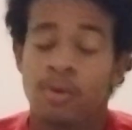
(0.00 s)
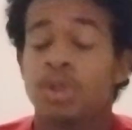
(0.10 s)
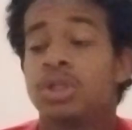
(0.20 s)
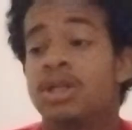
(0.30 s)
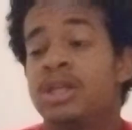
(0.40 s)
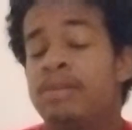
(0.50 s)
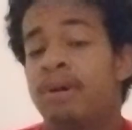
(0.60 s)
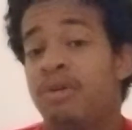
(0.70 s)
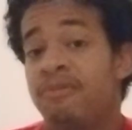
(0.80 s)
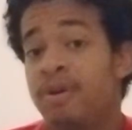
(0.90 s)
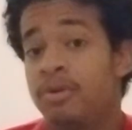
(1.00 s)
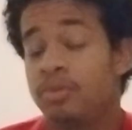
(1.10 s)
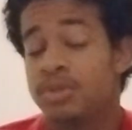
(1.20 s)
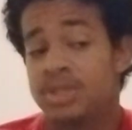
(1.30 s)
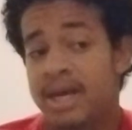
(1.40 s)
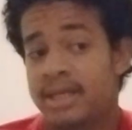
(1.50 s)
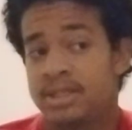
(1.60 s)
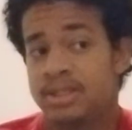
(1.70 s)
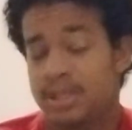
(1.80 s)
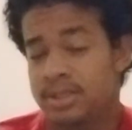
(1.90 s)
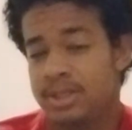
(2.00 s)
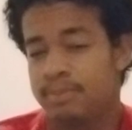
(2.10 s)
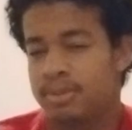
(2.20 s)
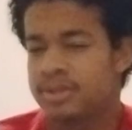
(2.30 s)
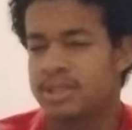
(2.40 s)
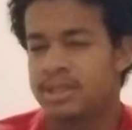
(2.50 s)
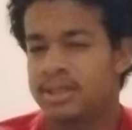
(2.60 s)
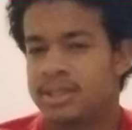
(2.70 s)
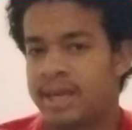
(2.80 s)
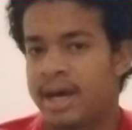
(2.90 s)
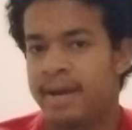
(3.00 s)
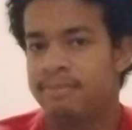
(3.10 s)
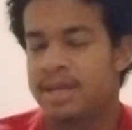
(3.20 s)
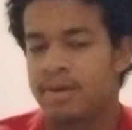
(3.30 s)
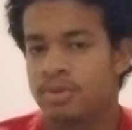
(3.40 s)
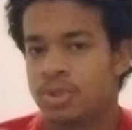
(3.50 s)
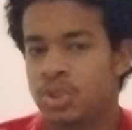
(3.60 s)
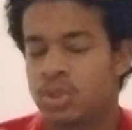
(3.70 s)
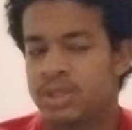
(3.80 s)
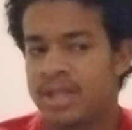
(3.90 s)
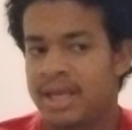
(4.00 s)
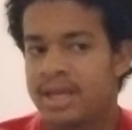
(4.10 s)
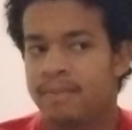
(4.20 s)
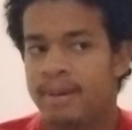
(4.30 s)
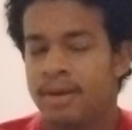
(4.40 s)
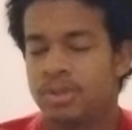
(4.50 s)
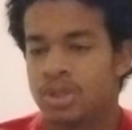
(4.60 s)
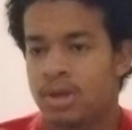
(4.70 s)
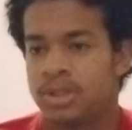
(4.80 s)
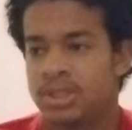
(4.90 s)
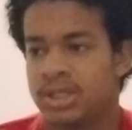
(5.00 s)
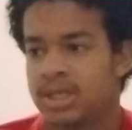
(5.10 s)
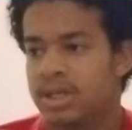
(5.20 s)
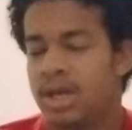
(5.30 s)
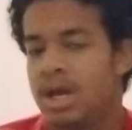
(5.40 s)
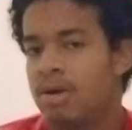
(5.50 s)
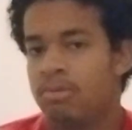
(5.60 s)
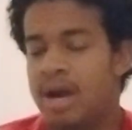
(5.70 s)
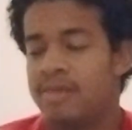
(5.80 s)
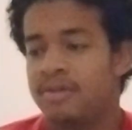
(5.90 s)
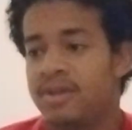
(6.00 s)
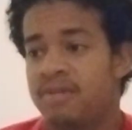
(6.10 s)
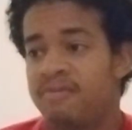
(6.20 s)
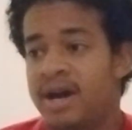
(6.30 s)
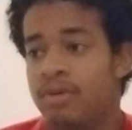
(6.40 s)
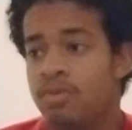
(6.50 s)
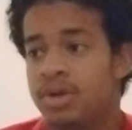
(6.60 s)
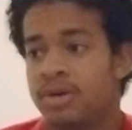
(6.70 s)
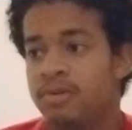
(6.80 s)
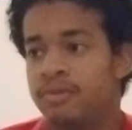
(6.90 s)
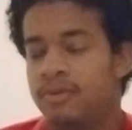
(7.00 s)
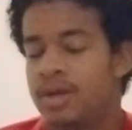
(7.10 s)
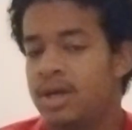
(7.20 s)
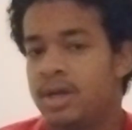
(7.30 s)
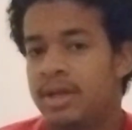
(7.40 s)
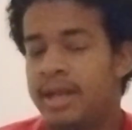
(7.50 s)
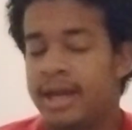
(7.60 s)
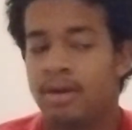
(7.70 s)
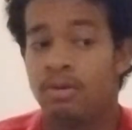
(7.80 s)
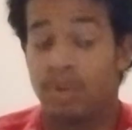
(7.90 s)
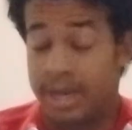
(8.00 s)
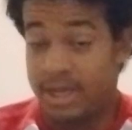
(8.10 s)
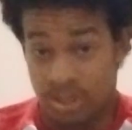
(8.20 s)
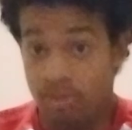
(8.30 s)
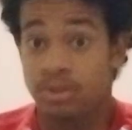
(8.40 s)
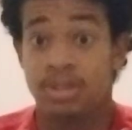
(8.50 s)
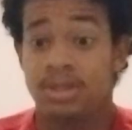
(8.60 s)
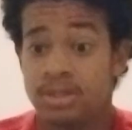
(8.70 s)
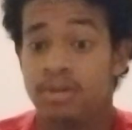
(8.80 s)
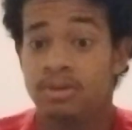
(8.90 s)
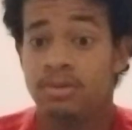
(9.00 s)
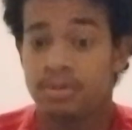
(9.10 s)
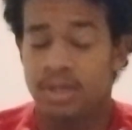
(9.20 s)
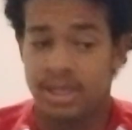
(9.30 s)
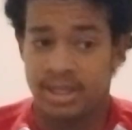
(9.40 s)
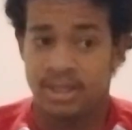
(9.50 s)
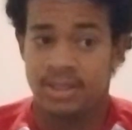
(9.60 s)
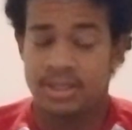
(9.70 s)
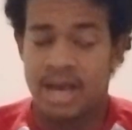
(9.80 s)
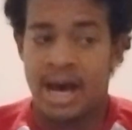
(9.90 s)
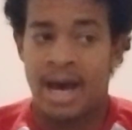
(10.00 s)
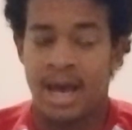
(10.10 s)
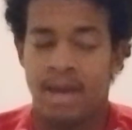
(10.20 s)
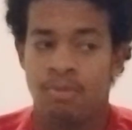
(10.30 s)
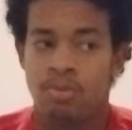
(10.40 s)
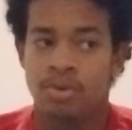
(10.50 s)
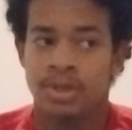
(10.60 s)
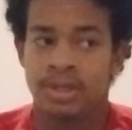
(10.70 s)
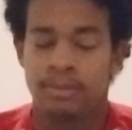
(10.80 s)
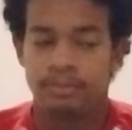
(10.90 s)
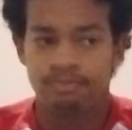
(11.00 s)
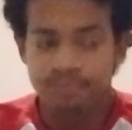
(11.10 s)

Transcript: Fortunately, my phone was at 60% of the time that I was thinking about charging it, rather than if I would have, like, what I used to do is I would